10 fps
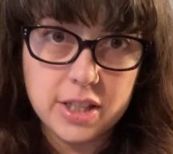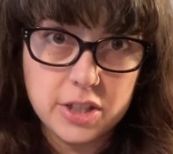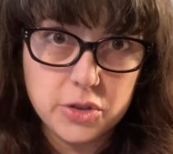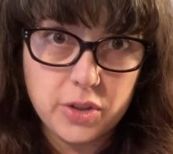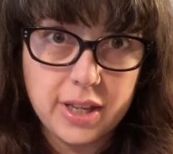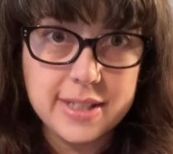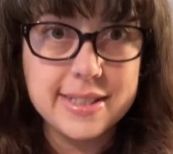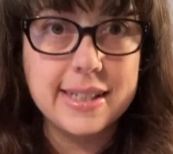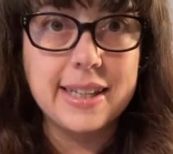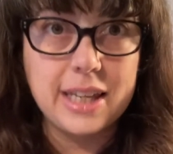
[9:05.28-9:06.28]
the Israelites
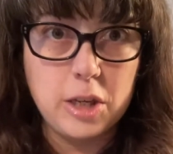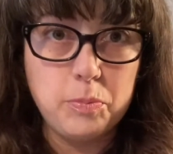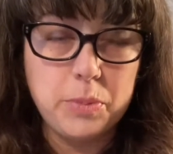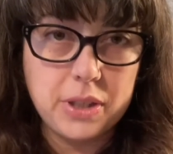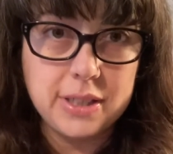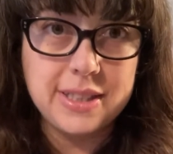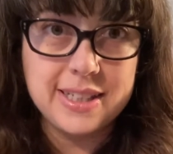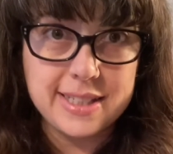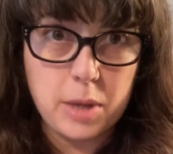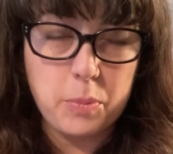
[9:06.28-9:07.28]
to keep building
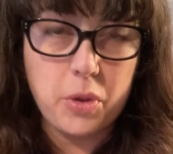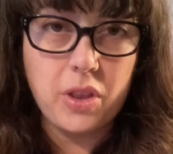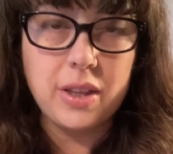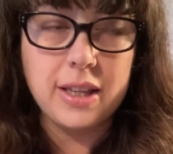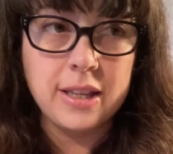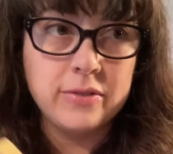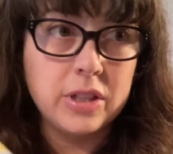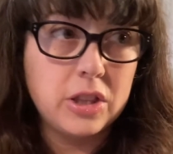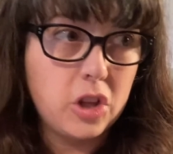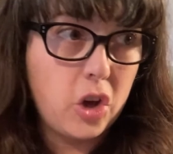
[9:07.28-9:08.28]
the temple,
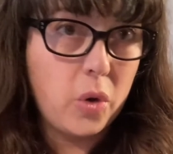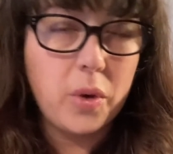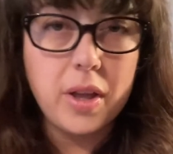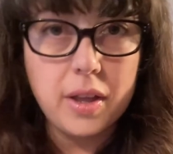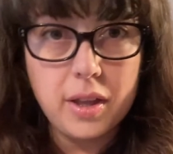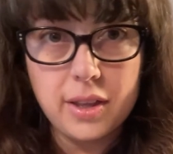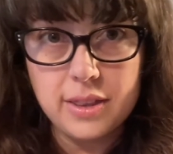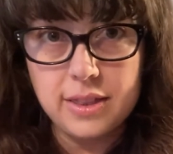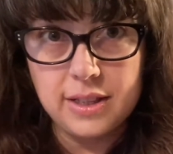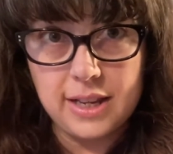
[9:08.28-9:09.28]
even though
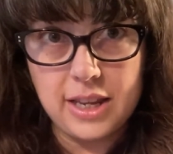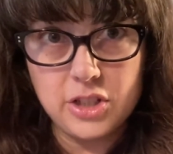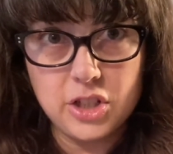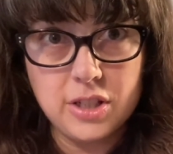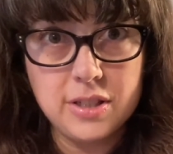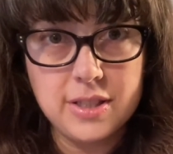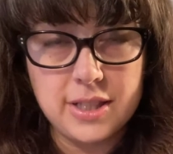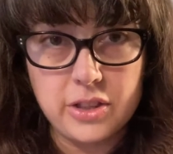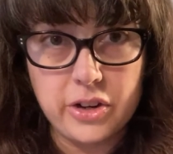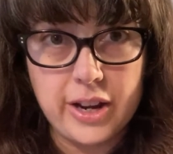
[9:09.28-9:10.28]
the nations
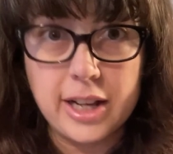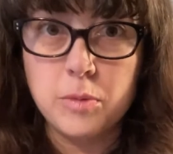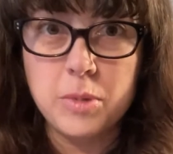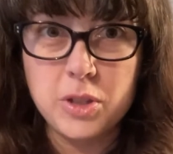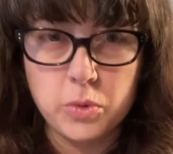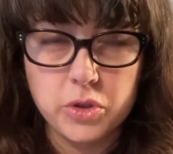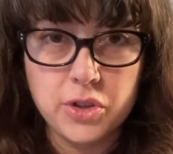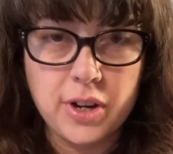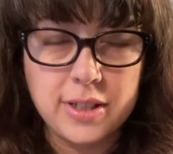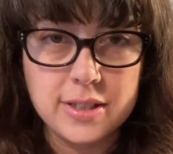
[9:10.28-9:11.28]
and their enemies were
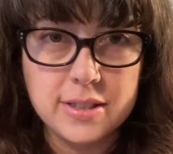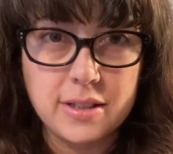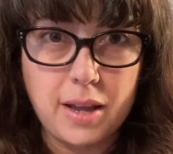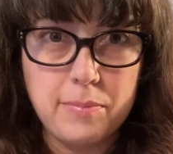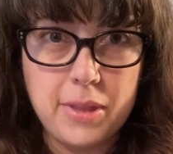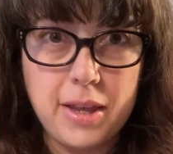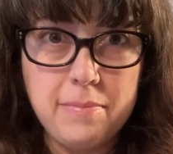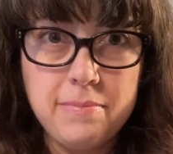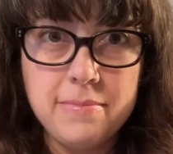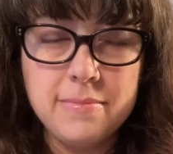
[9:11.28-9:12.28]
trying to stop
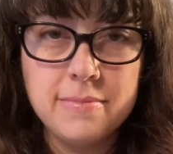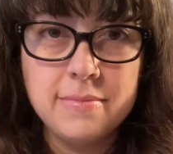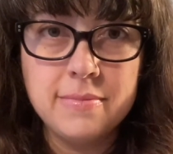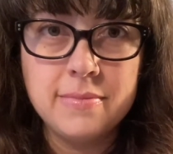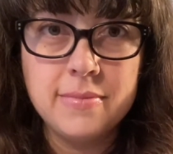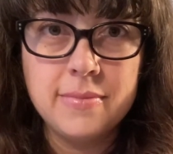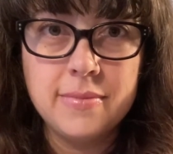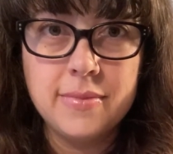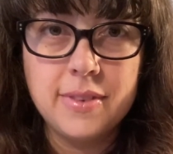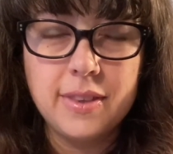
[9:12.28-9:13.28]
them?
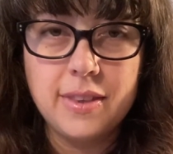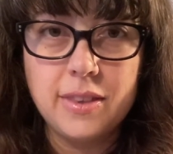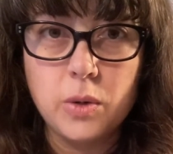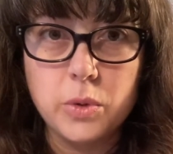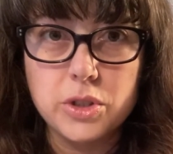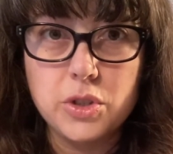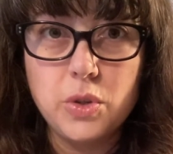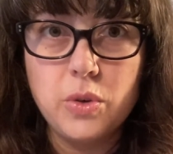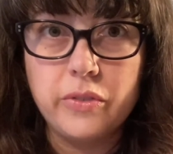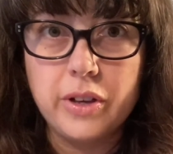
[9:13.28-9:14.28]
There were
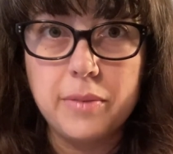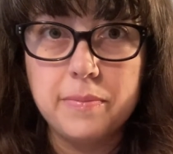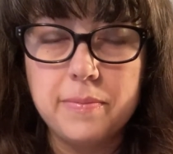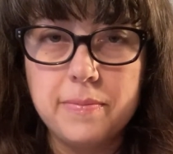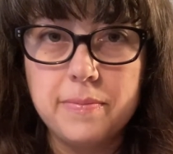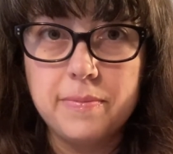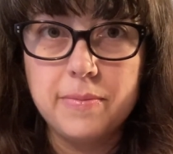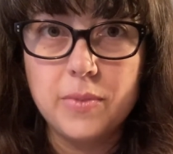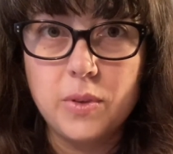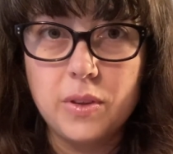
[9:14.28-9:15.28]
two of them.
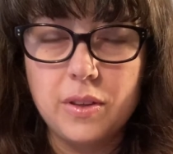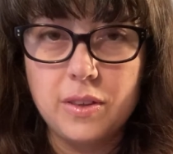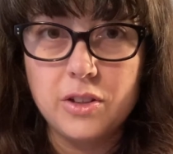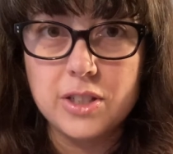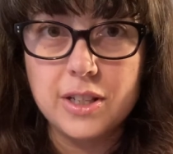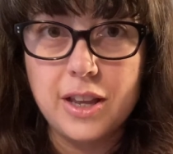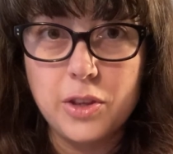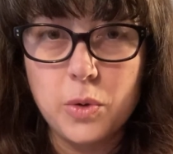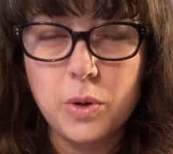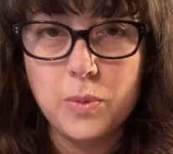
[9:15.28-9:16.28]
There's
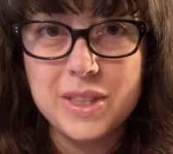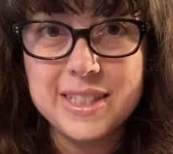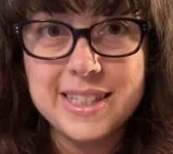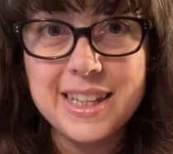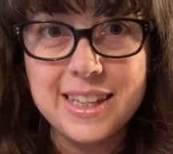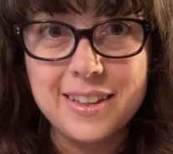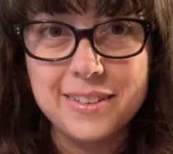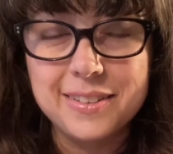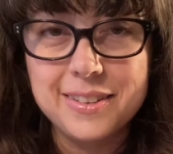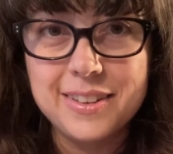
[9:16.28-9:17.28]
another one with a Z.
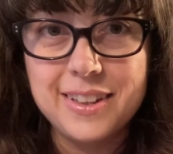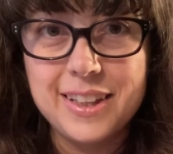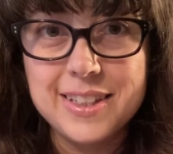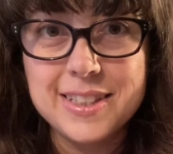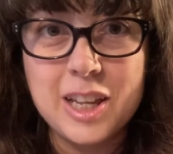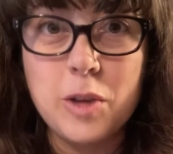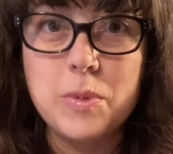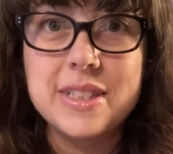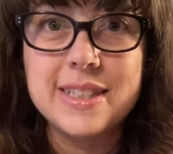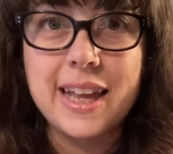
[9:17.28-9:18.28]
His name
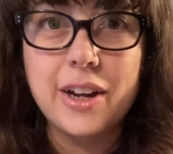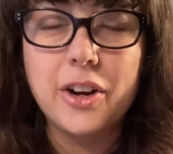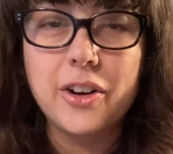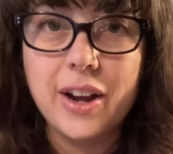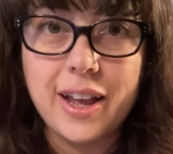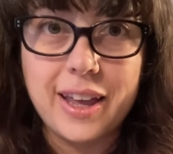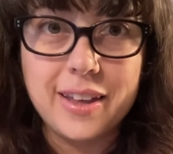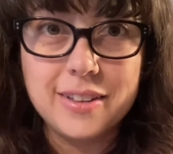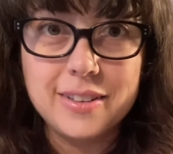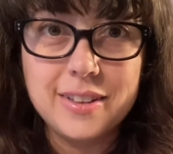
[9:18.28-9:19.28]
is
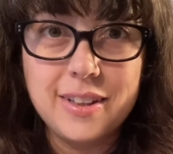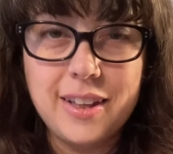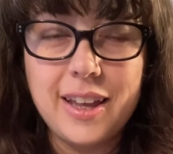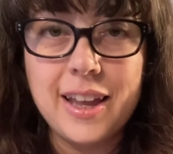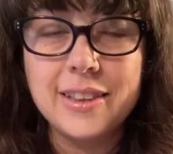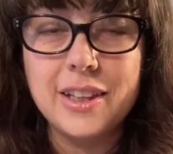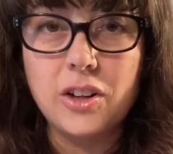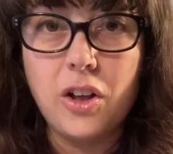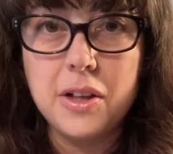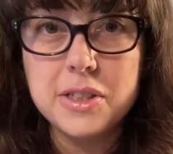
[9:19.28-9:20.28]
Zechariah. And
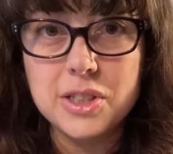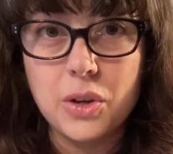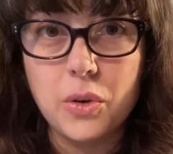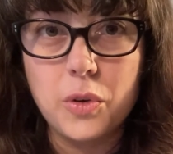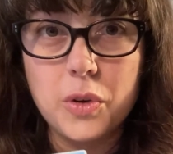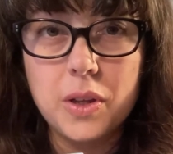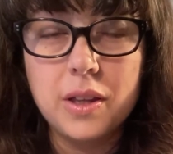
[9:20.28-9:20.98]
then also